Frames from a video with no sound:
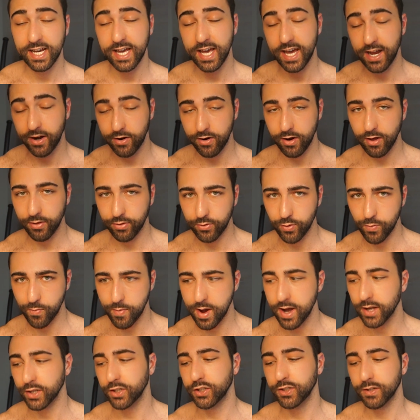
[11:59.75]
and not too
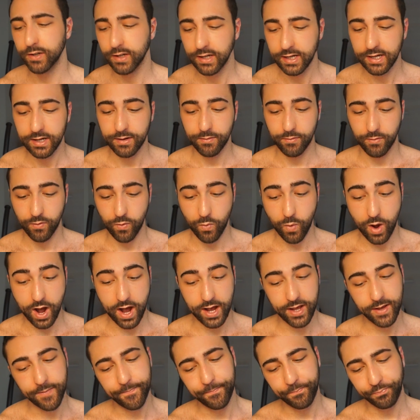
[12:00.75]
much.
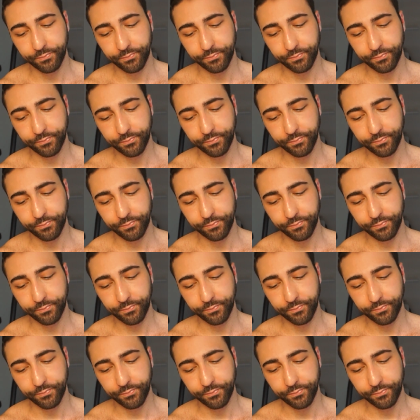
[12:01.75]
Why?